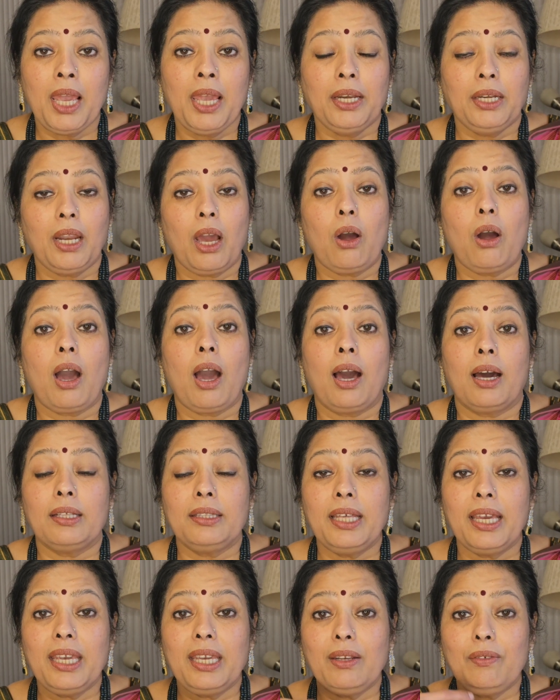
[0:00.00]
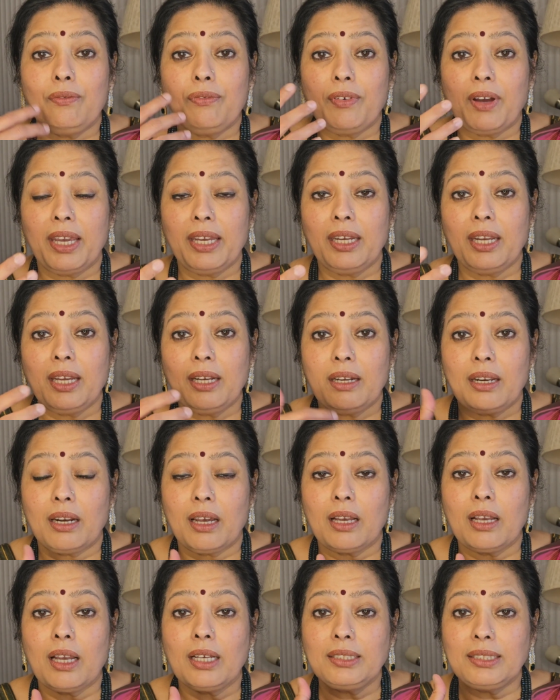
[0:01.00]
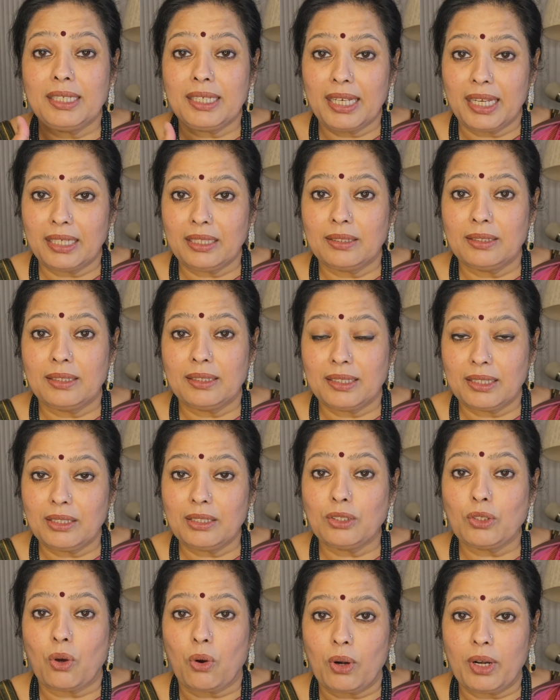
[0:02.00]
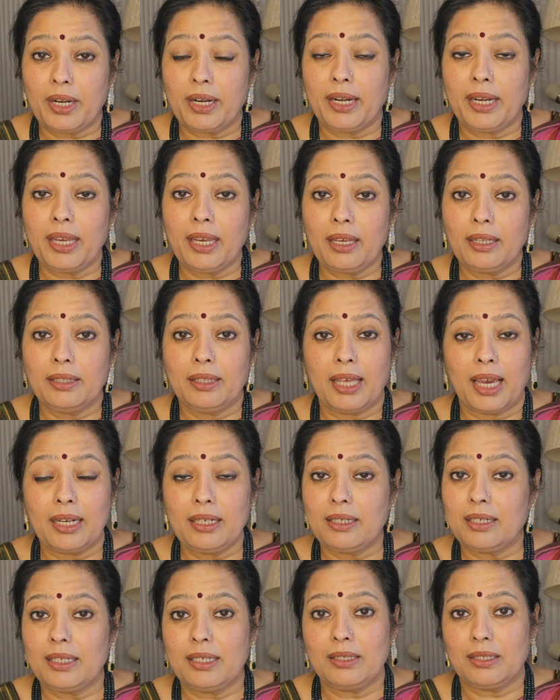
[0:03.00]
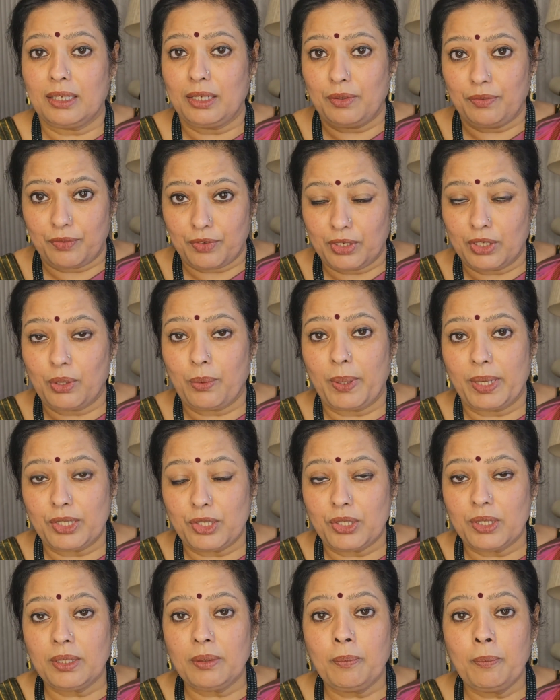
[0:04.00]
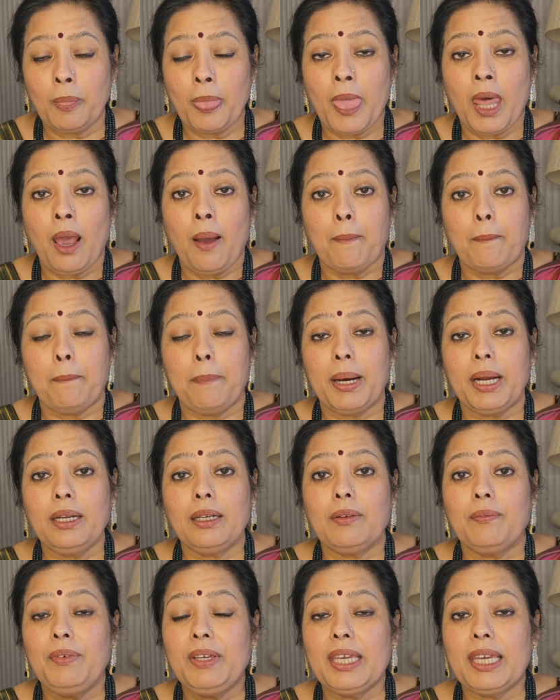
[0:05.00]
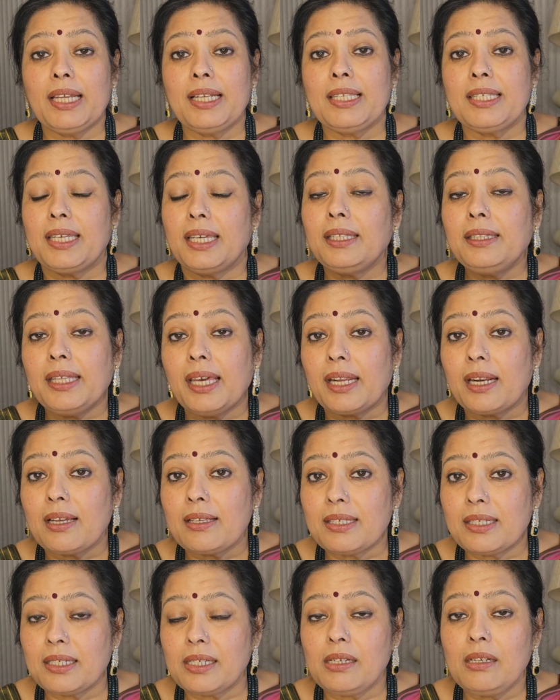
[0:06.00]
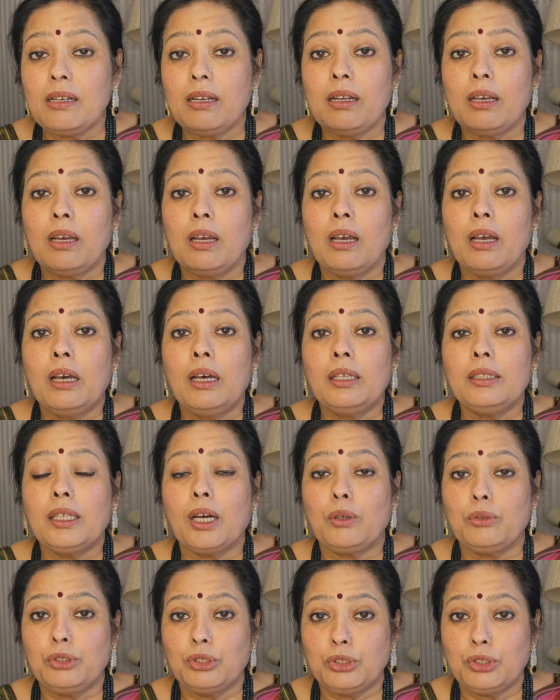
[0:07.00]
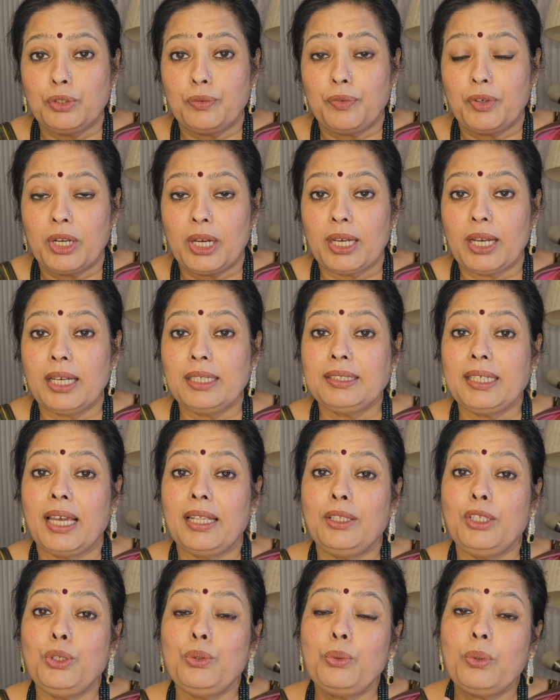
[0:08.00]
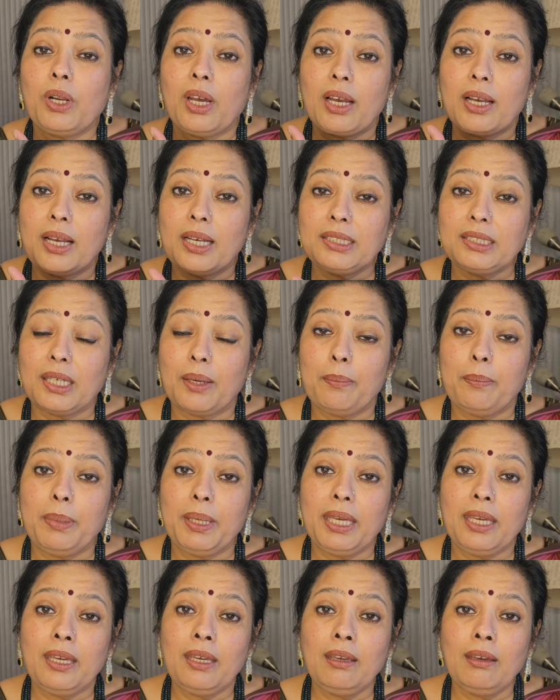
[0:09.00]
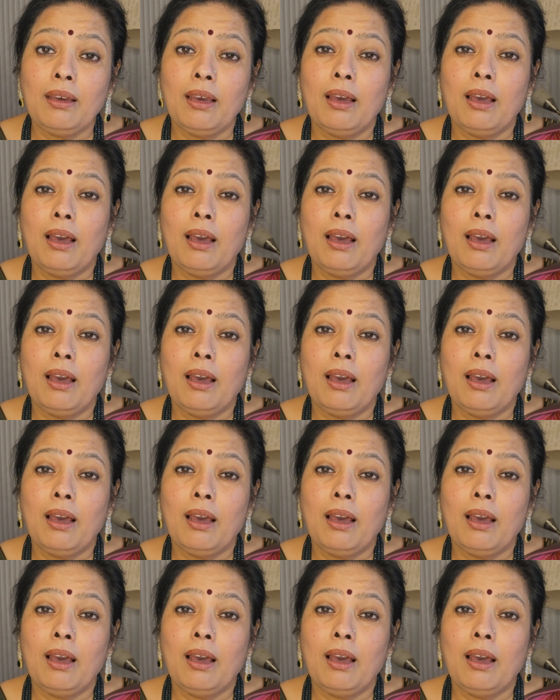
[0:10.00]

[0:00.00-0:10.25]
Now, are there infinite ragas in existence already? That is a different question. But we can say there are still thousands of ragas, and new ragas are being